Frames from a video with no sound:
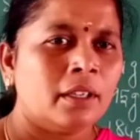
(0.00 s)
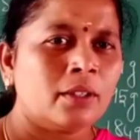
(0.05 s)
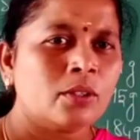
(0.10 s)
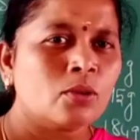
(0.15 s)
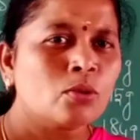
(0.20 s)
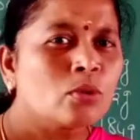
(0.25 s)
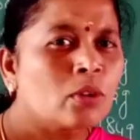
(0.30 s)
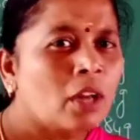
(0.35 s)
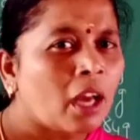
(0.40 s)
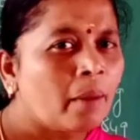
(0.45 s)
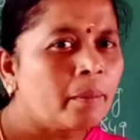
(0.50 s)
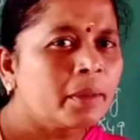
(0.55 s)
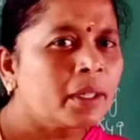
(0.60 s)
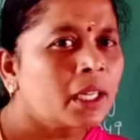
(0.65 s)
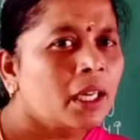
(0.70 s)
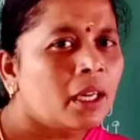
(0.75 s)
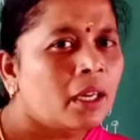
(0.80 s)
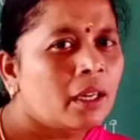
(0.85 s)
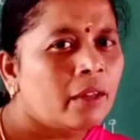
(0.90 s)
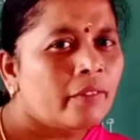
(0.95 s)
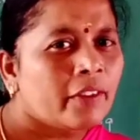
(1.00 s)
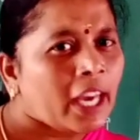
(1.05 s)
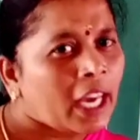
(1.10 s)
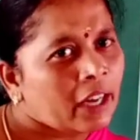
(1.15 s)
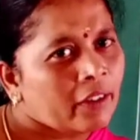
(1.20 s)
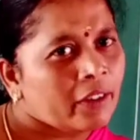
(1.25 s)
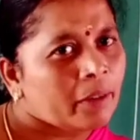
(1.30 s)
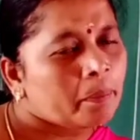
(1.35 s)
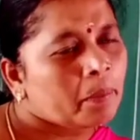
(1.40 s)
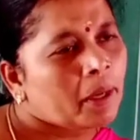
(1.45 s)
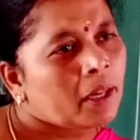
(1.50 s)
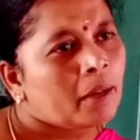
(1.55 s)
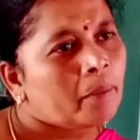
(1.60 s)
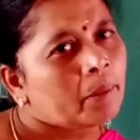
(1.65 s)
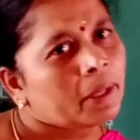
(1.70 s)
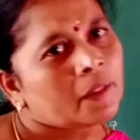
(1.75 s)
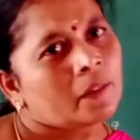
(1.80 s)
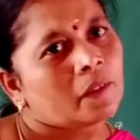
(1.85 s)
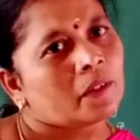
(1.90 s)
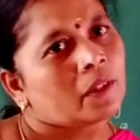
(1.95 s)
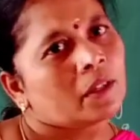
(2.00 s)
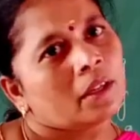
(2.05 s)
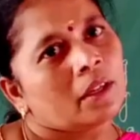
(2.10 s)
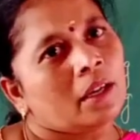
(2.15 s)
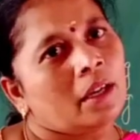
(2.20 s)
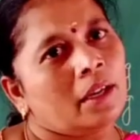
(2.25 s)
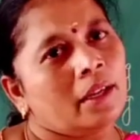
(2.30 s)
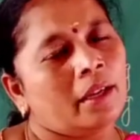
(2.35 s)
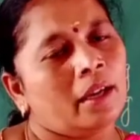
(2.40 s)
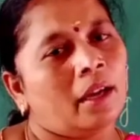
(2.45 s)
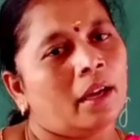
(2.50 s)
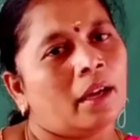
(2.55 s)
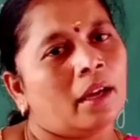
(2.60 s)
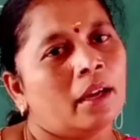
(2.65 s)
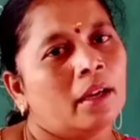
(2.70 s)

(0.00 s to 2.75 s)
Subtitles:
Sunambukalla vega veppanga paathirukkinga illaya?